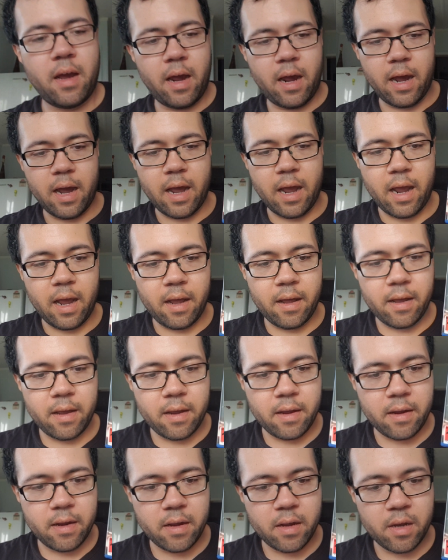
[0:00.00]
Bought
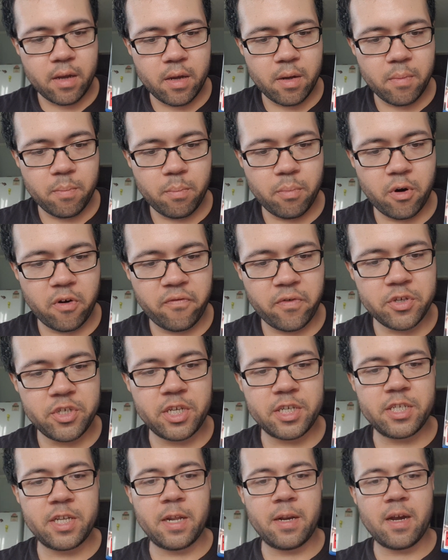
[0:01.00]
it for
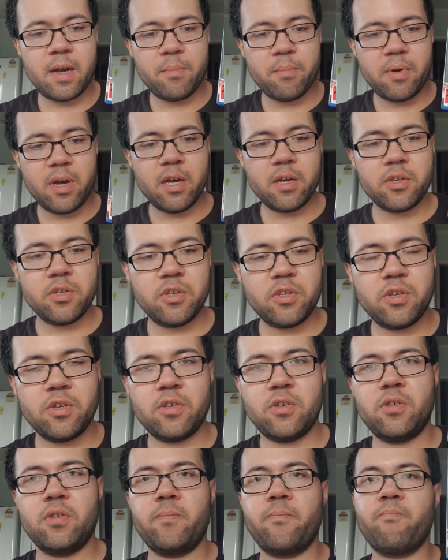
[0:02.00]

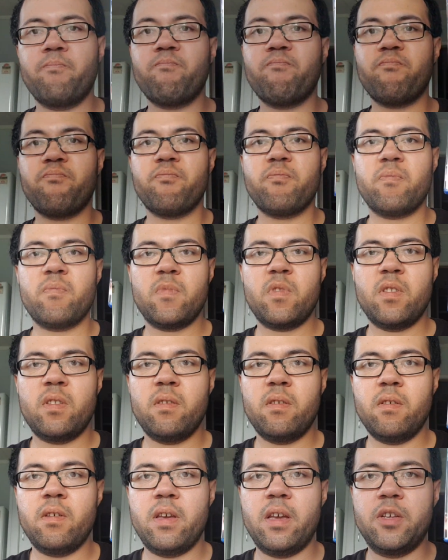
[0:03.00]
$69
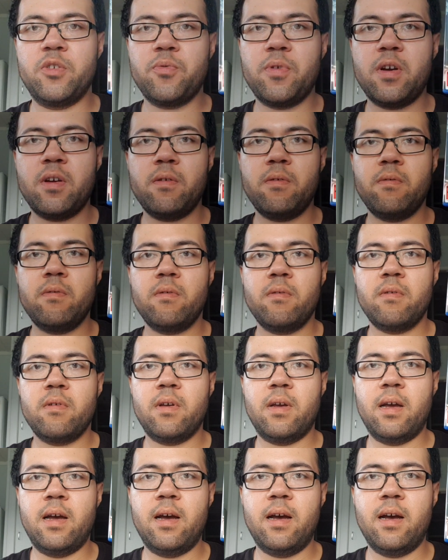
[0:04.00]
as well.
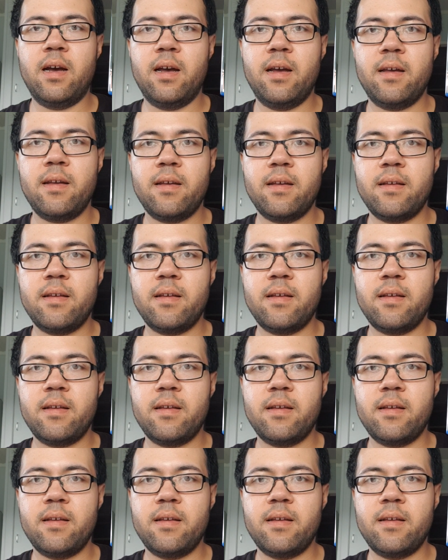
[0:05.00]
Yeah,